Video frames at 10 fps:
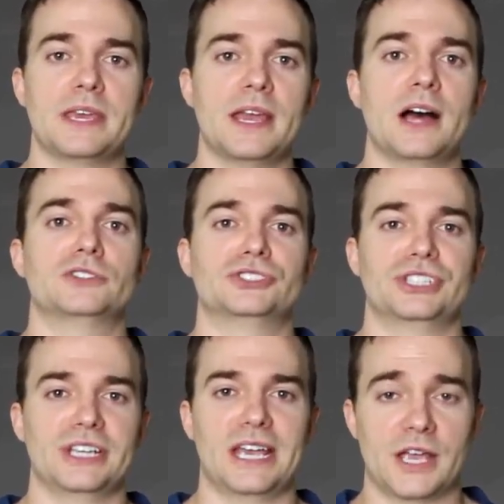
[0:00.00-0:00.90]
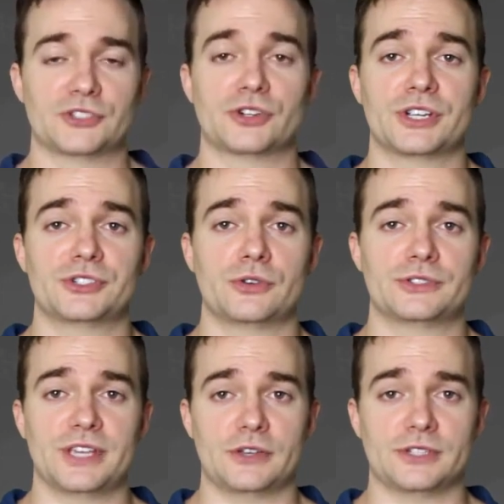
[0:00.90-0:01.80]
PLG and traditional
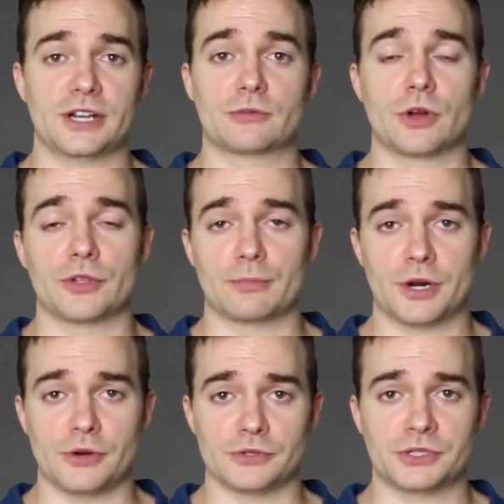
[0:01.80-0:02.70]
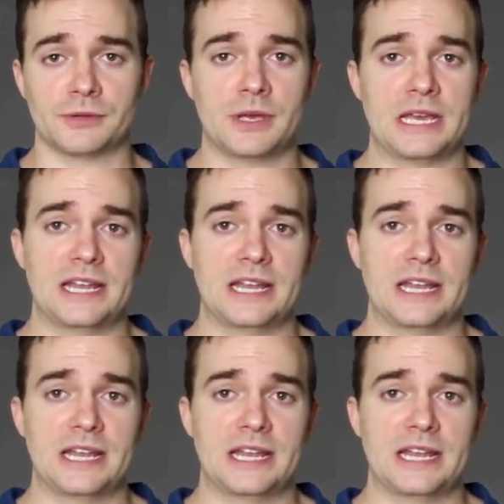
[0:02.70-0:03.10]
sales-led growth approach.